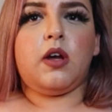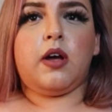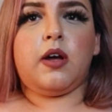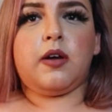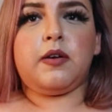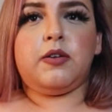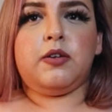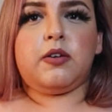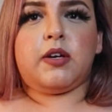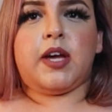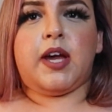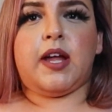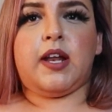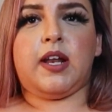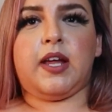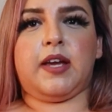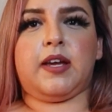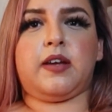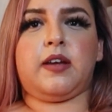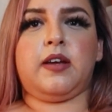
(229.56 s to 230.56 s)
You can
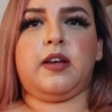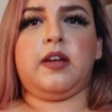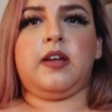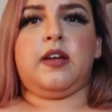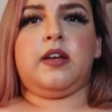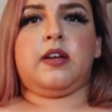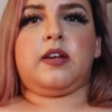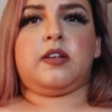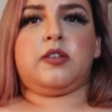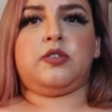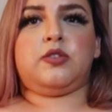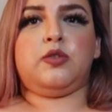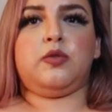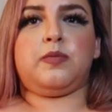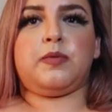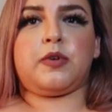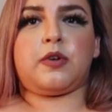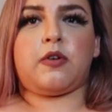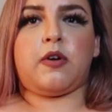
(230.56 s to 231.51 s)
like super